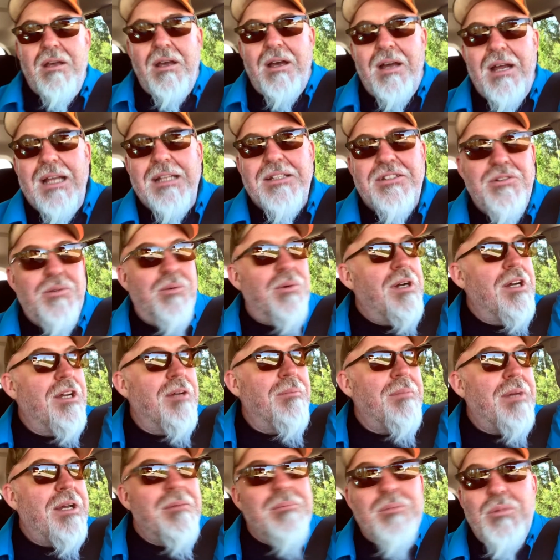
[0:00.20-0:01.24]
All right, so why
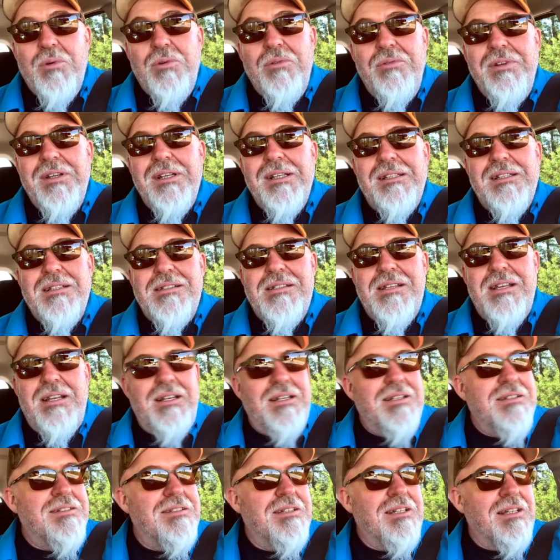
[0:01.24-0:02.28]
am I moving to
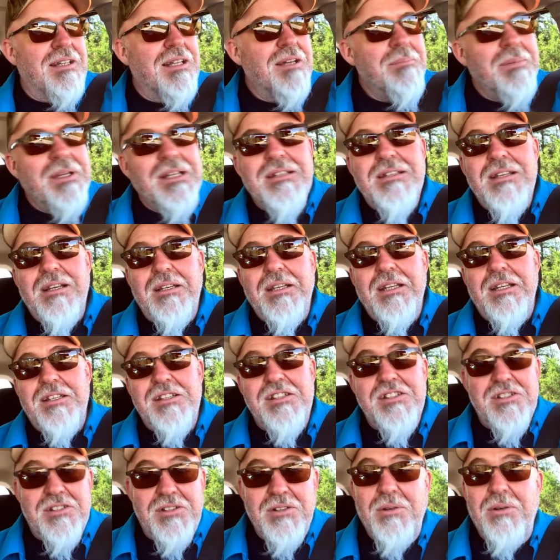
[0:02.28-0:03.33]
Tennessee? Let me tell you a
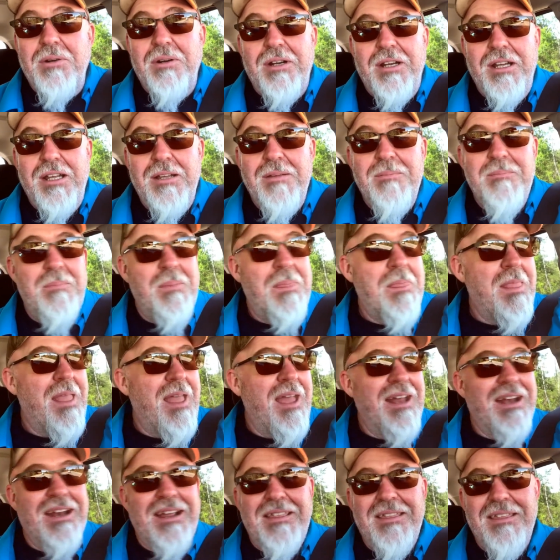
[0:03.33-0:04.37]
story,
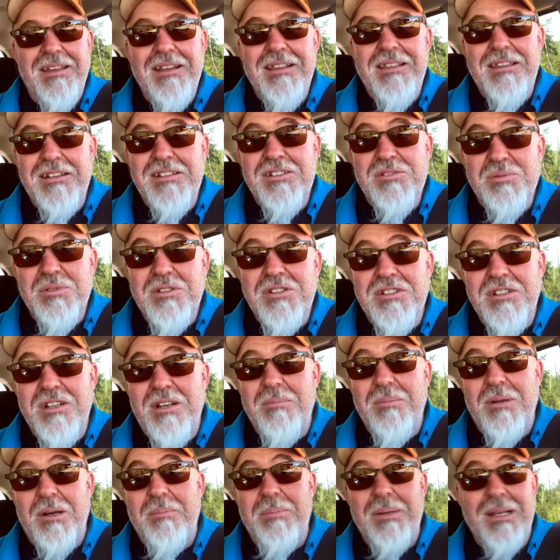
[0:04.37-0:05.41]
and I think this will
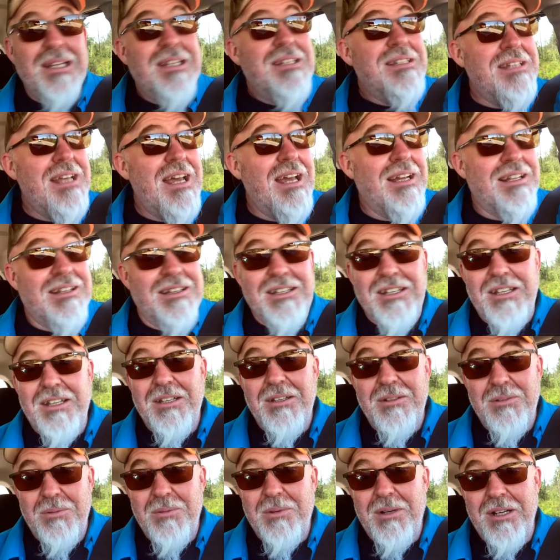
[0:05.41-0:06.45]
sum up exactly
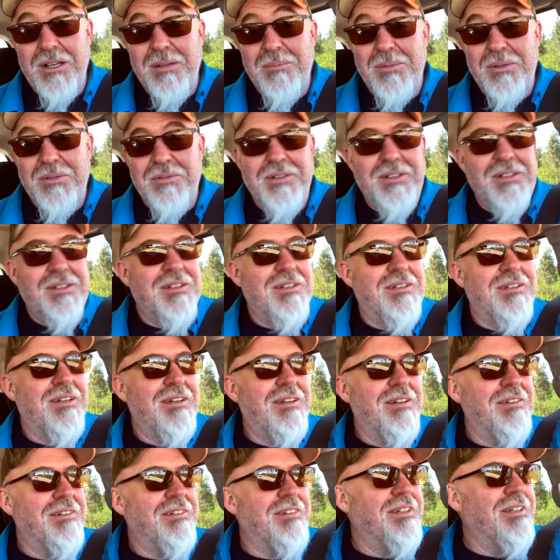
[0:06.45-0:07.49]
why I'm moving to
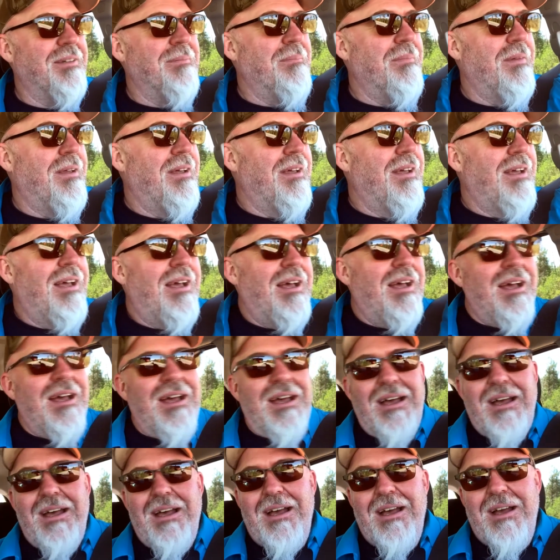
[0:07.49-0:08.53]
Tennessee.
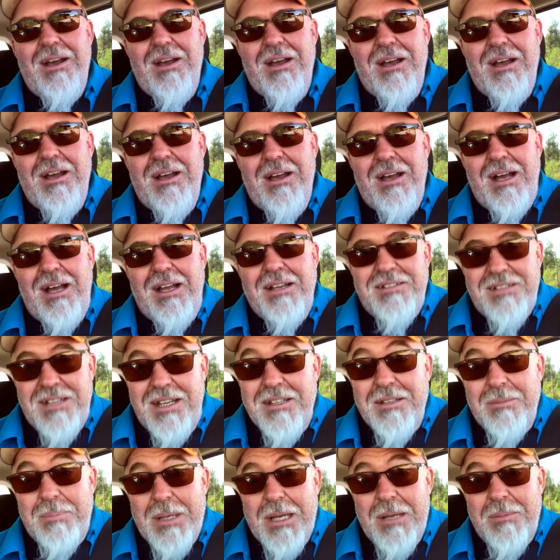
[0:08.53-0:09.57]
I
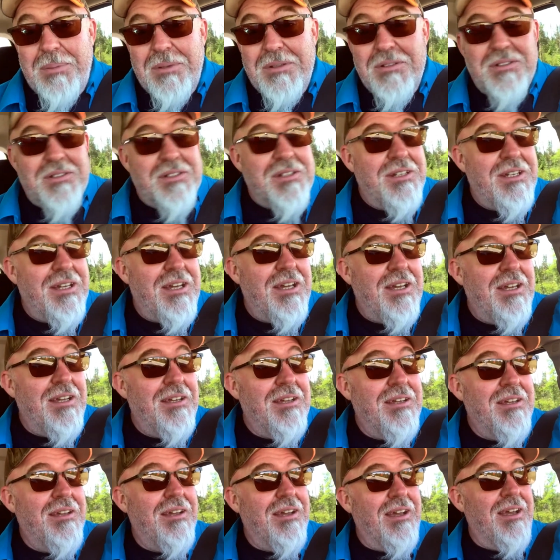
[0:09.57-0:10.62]
signed the papers today
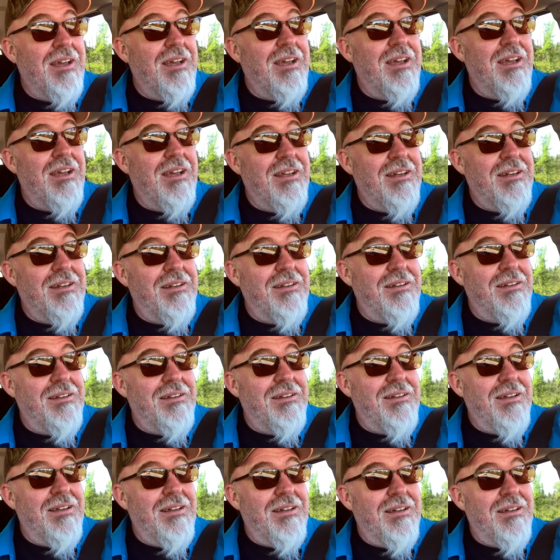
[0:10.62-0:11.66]
and
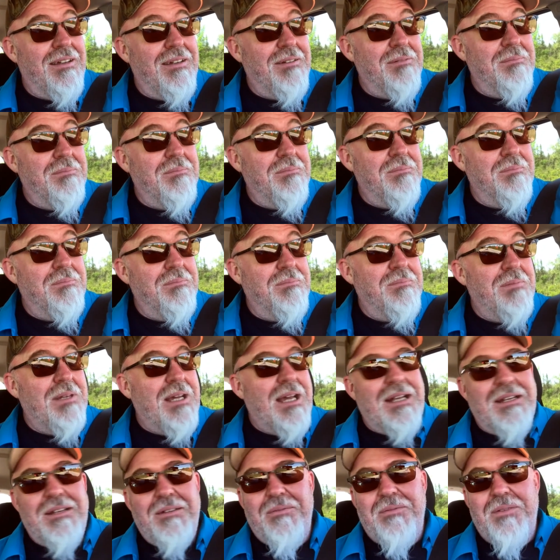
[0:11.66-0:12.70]

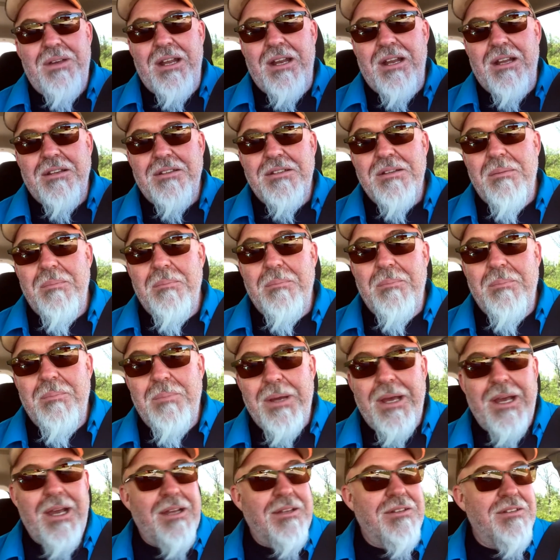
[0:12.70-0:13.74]
had to FedEx them
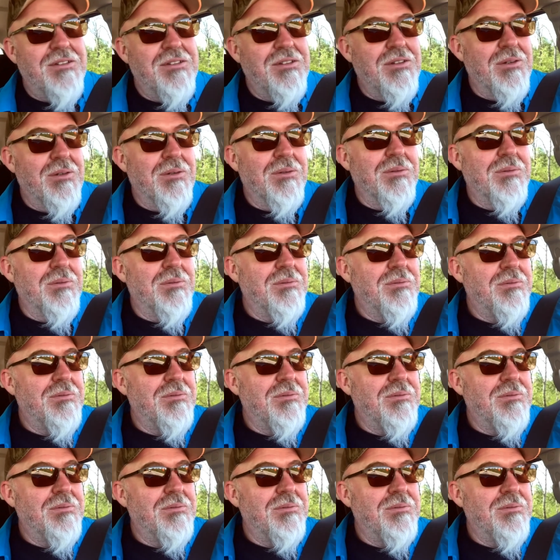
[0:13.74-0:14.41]
back to